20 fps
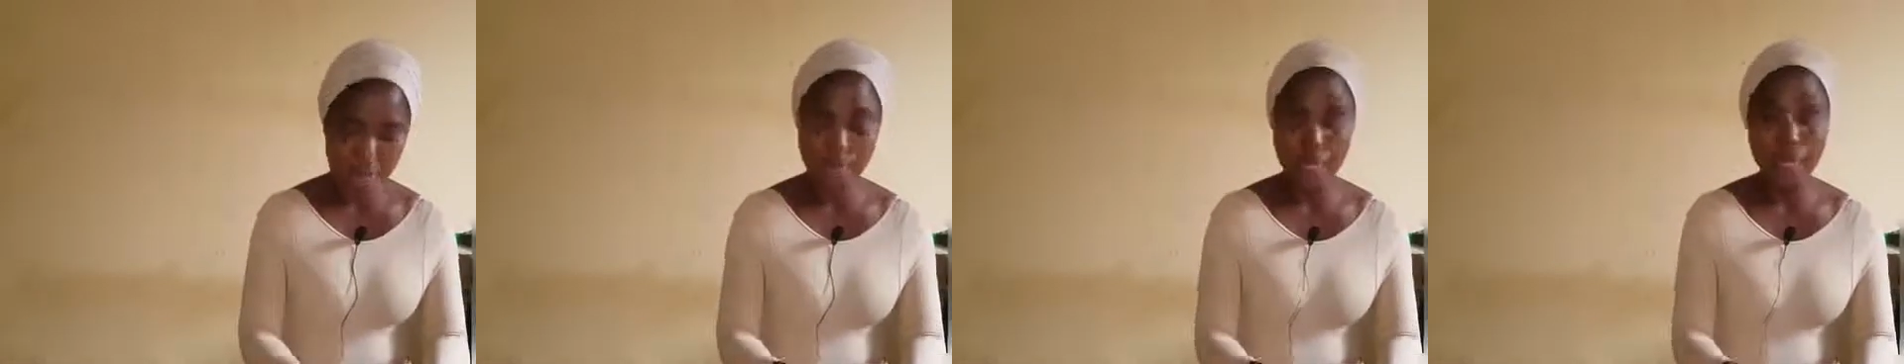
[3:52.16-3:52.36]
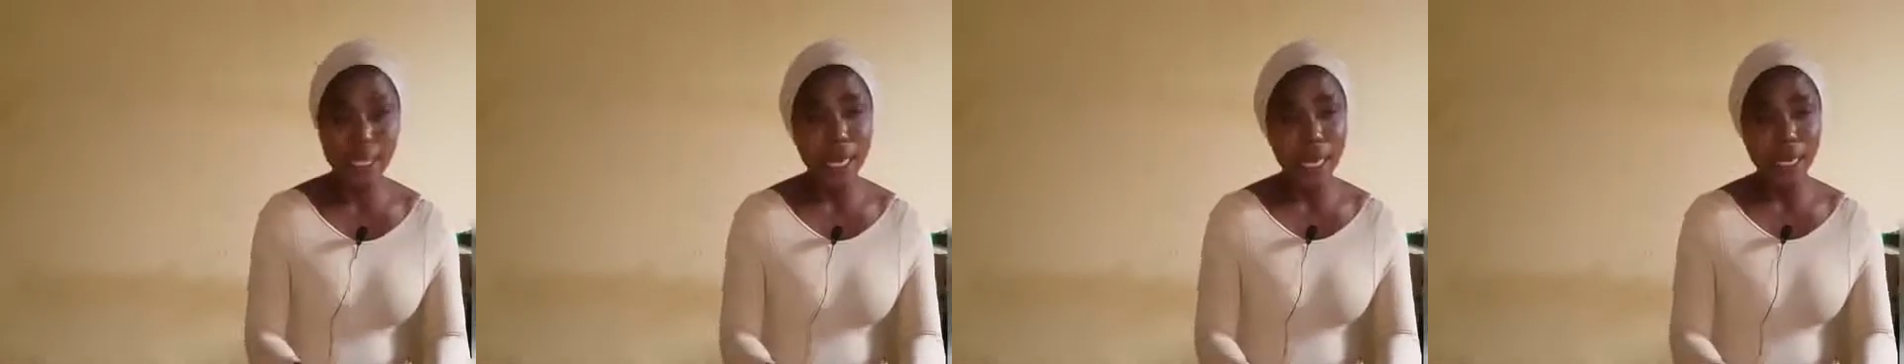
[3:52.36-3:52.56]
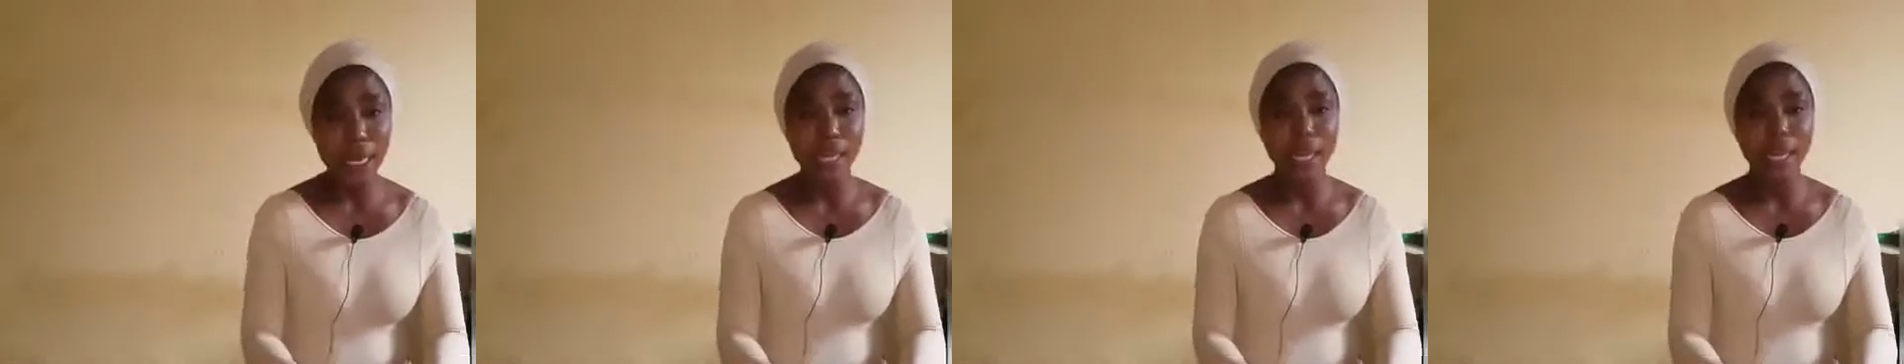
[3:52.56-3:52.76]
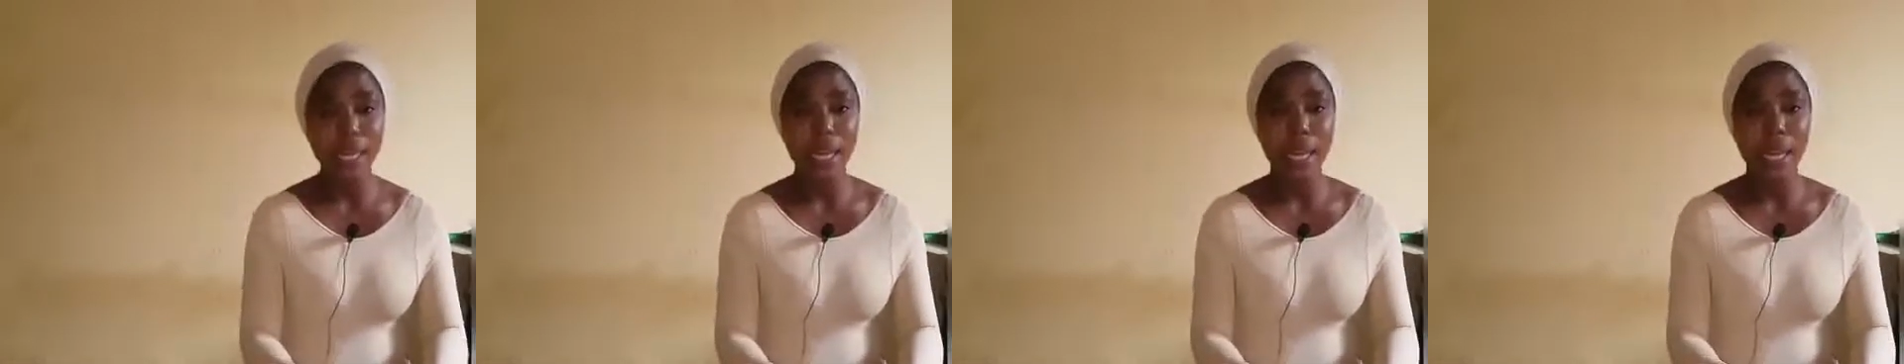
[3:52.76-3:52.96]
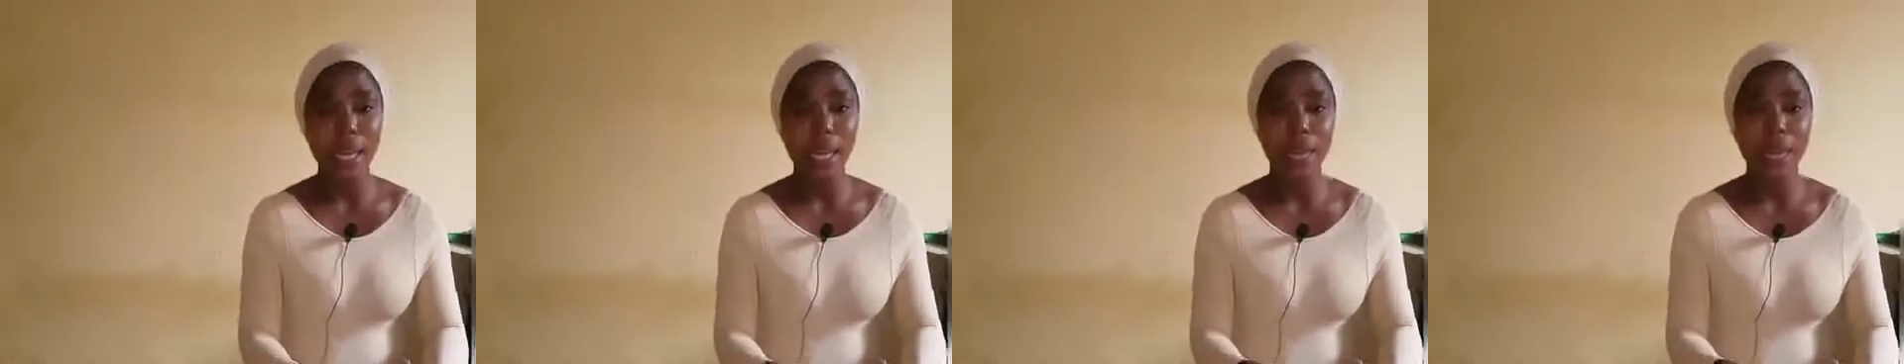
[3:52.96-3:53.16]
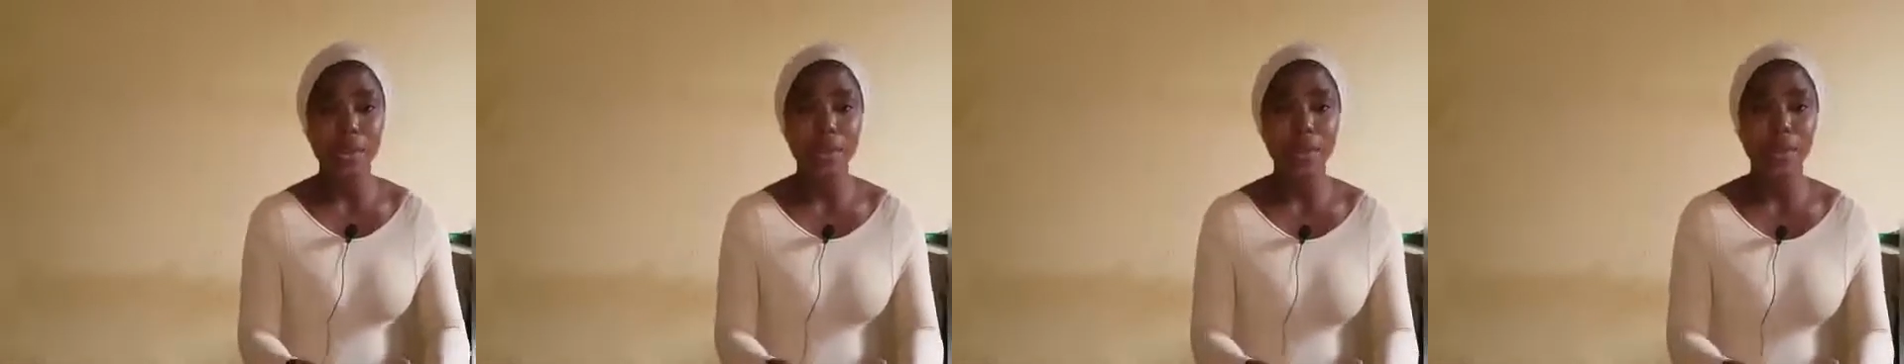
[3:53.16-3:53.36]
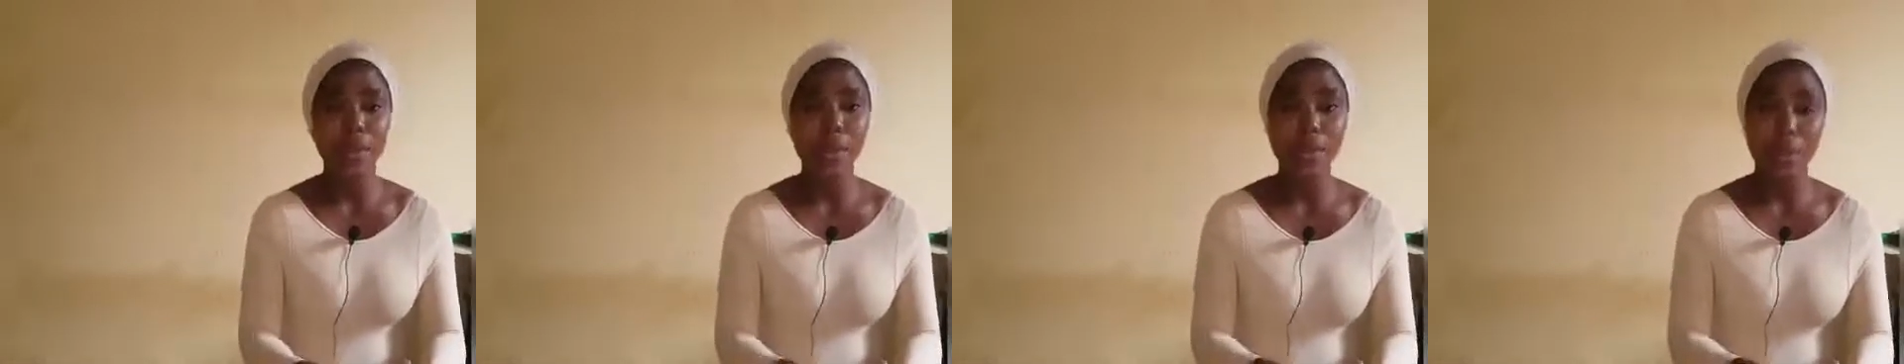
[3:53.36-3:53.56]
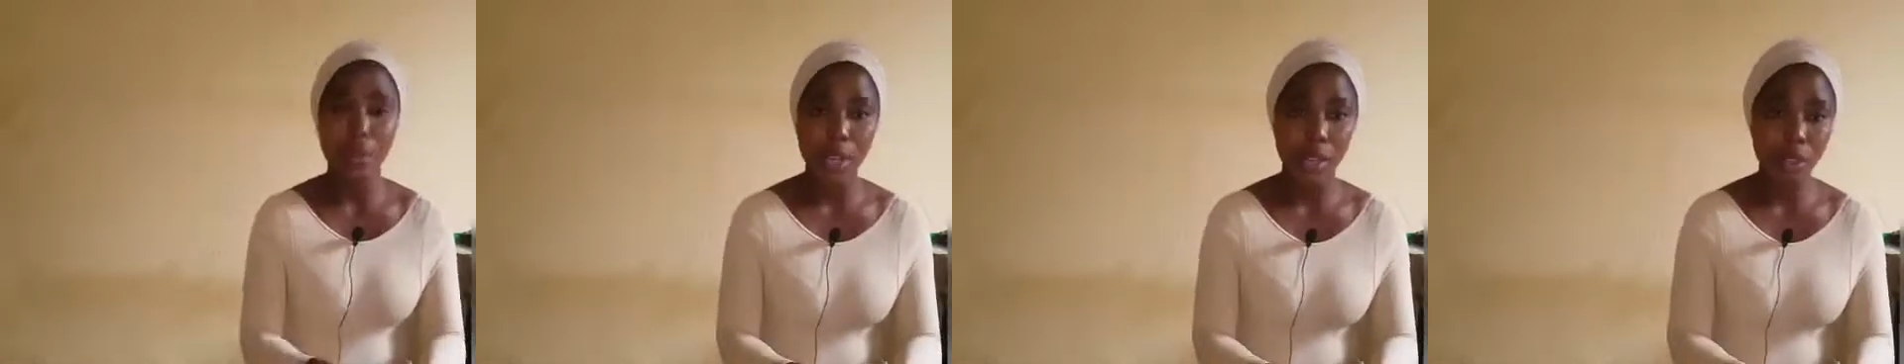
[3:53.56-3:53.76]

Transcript: next area